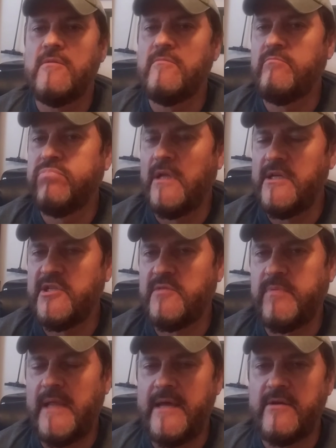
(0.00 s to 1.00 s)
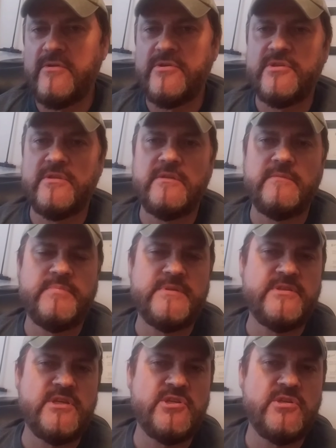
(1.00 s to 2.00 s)
blood splatters, the
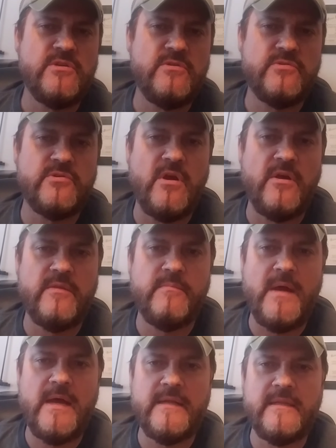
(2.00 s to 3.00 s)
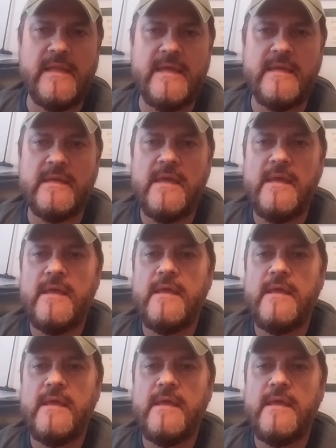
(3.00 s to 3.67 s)
position you saw the body laying,